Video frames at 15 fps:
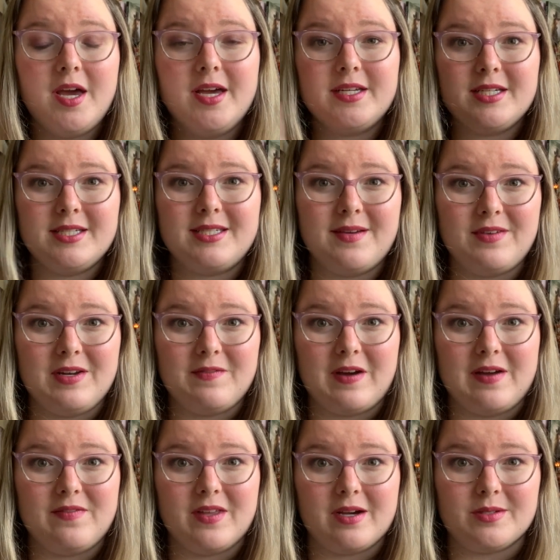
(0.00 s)
to
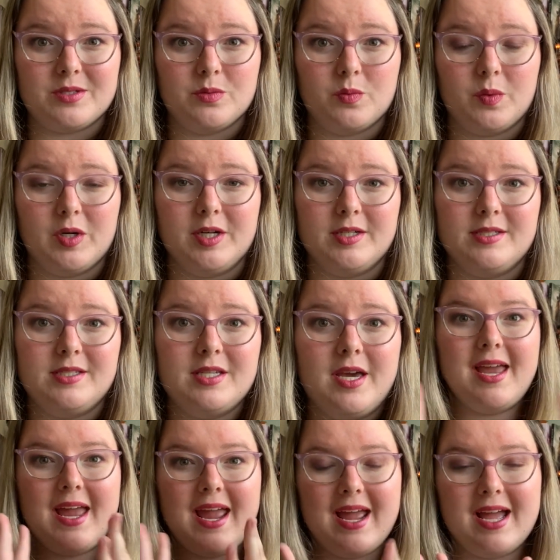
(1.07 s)
75,000 words,
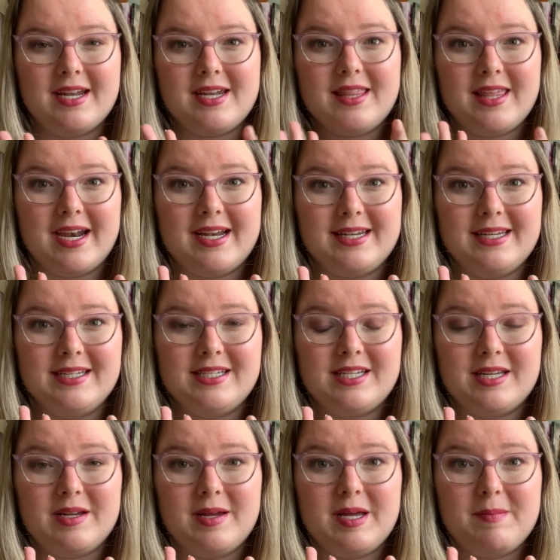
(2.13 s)
and that I need
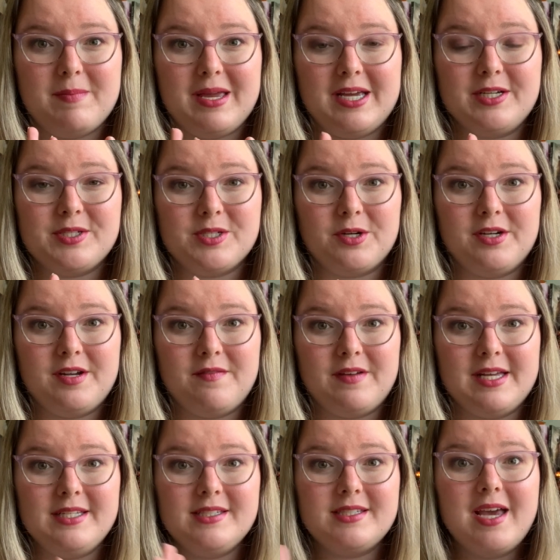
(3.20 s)
to make certain
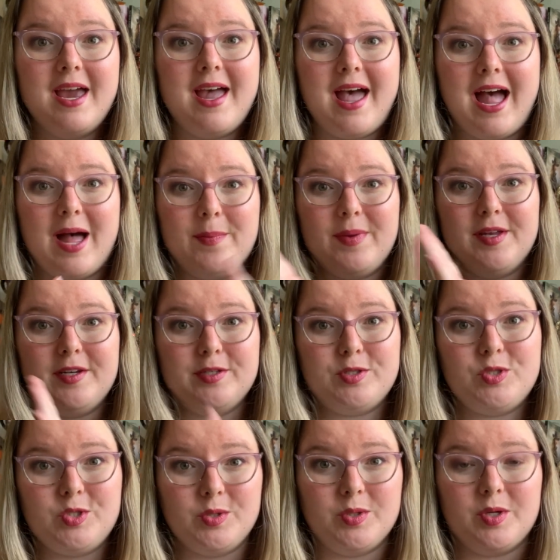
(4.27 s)
events happen
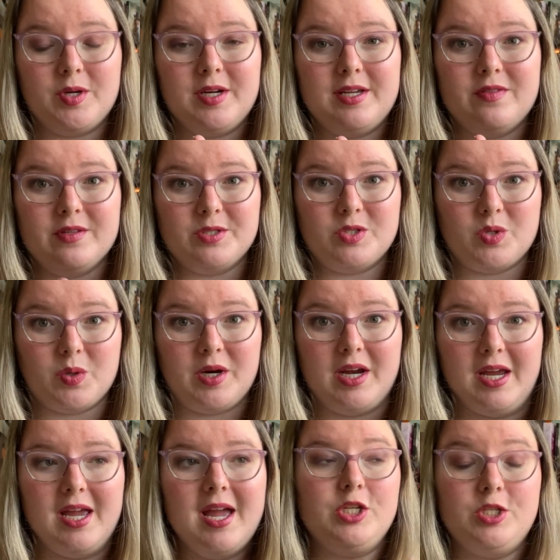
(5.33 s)
sooner in the
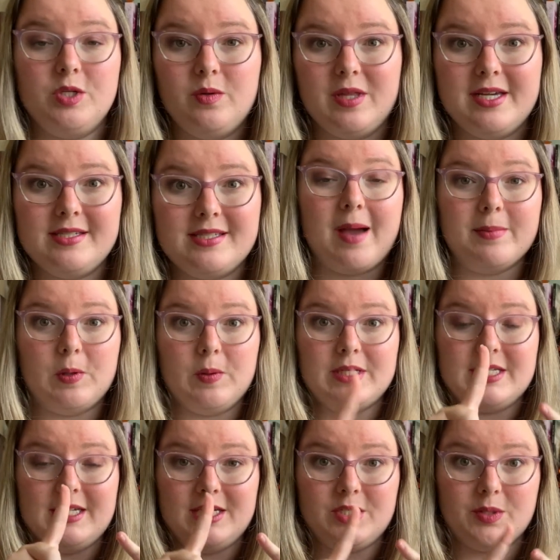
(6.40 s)
story. To do this, I'm going
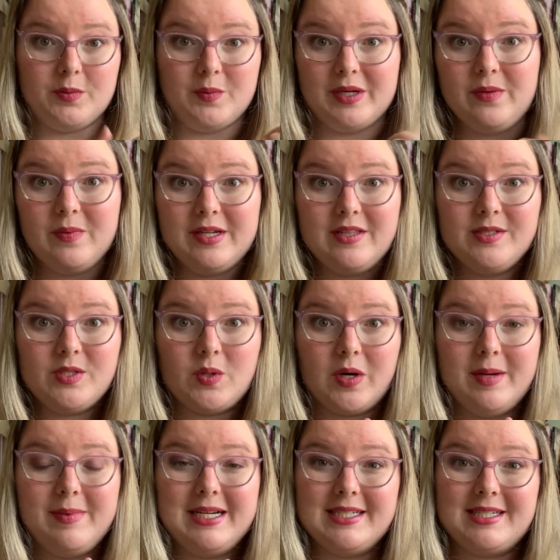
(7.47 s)
to need to reread the story
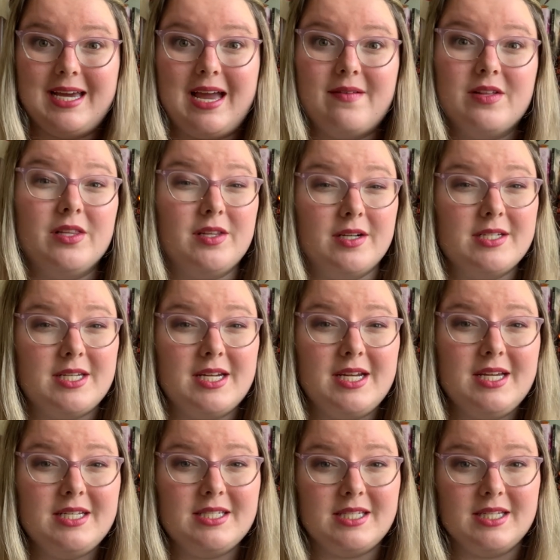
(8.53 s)
because I haven't looked at
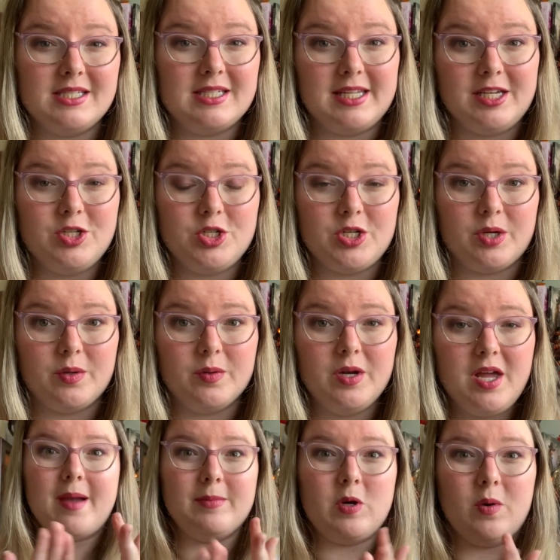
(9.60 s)
it since late June.
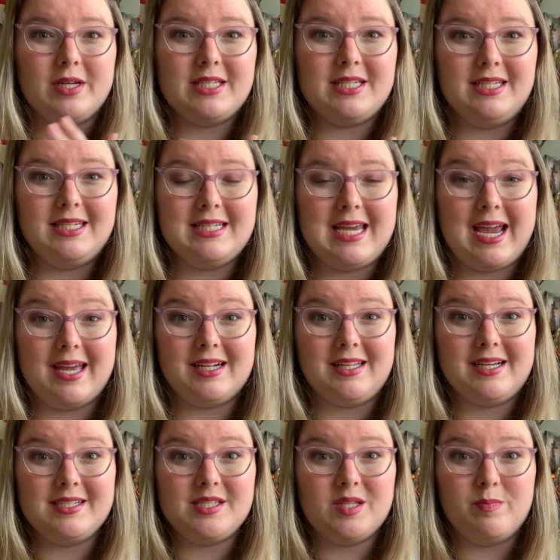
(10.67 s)
I'm going to need to
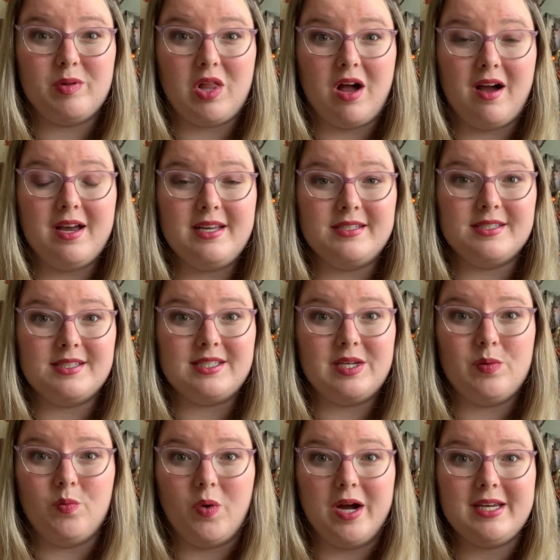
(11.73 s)
analyze the plot and see
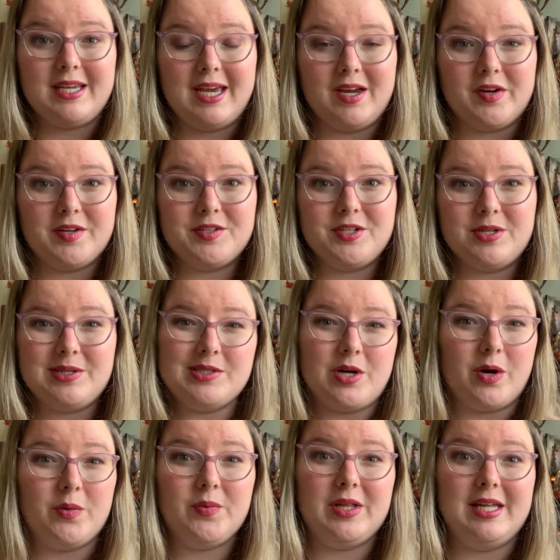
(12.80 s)
what characters
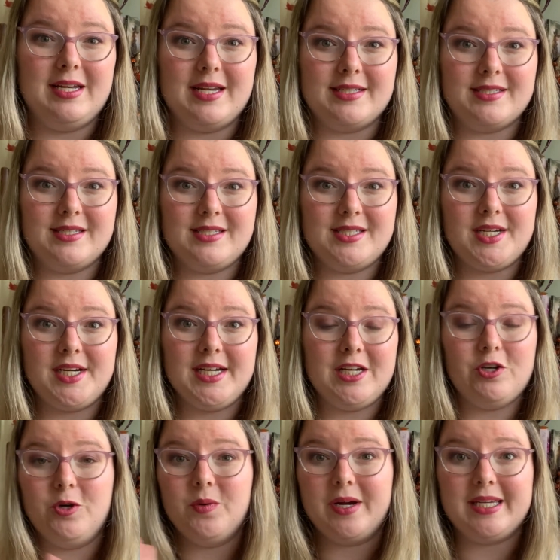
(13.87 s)
aren't really necessary,
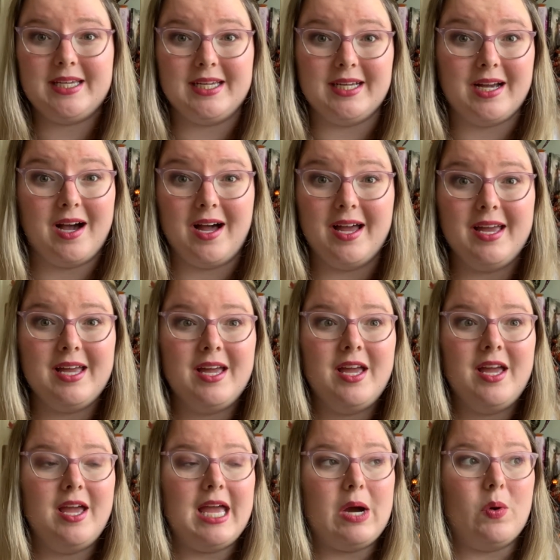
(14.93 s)
who I can cut,
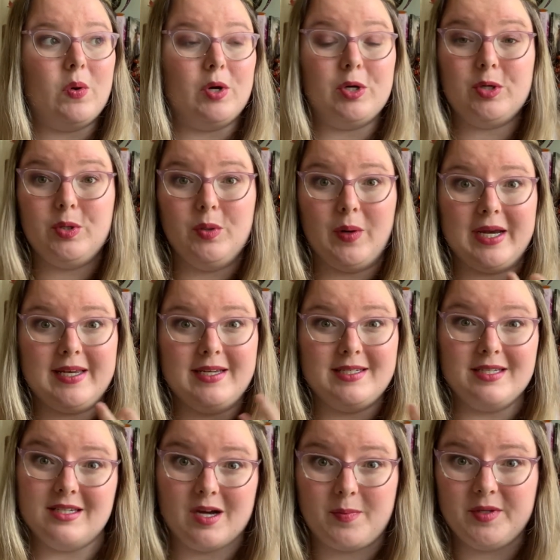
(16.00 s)
or who I need to
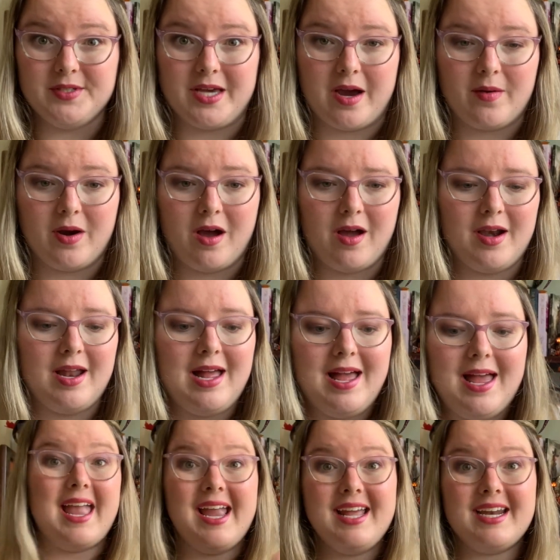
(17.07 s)
double down on.
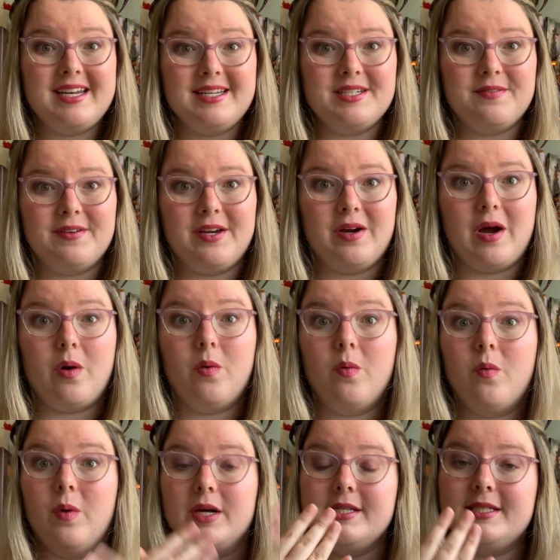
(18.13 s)
And I need to figure out
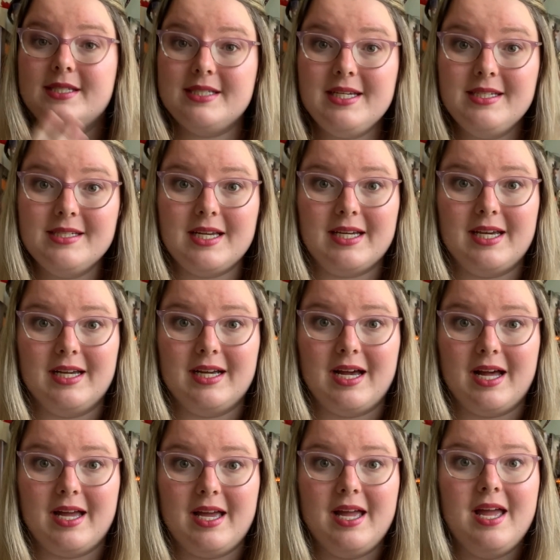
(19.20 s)
what scenes I can
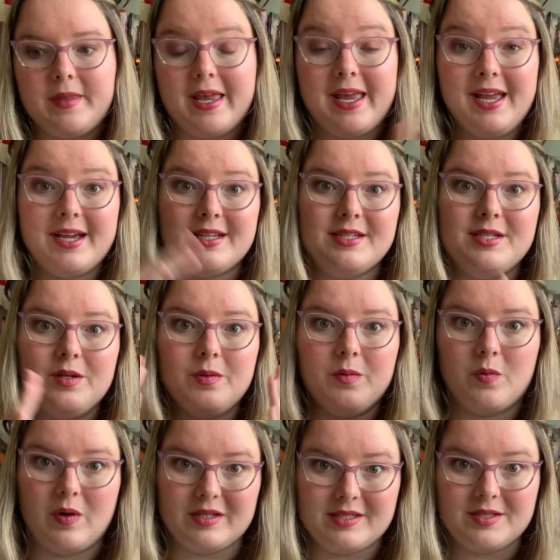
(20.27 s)
cut. And
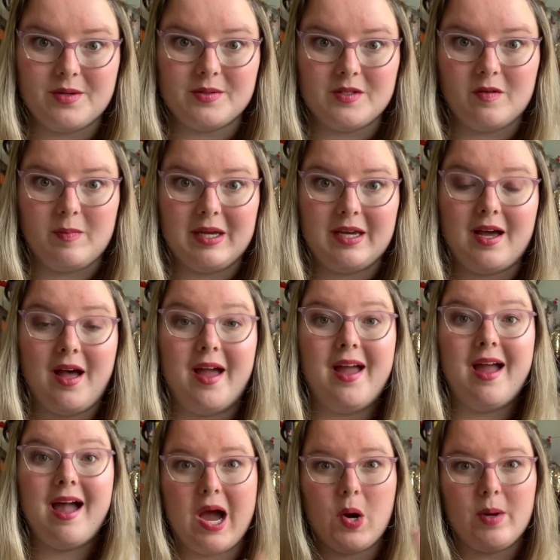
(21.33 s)
once those have been cut,
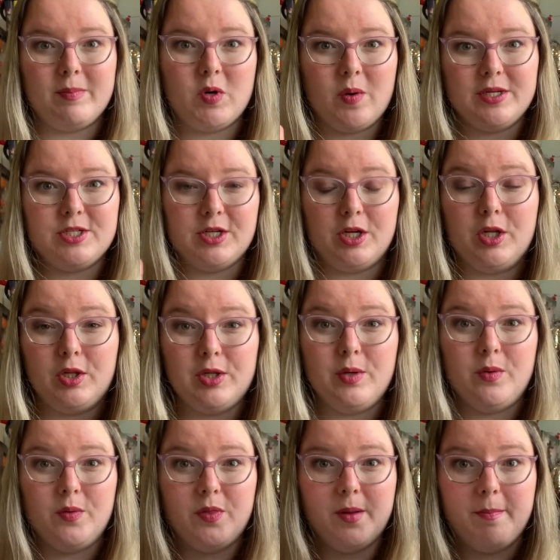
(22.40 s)
how I'm going to
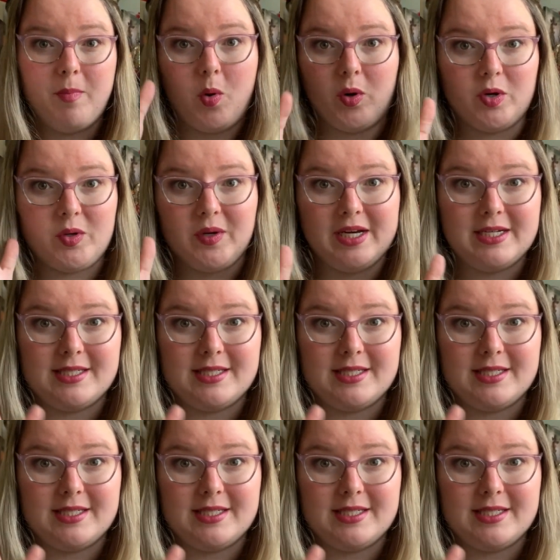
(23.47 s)
glue the bordering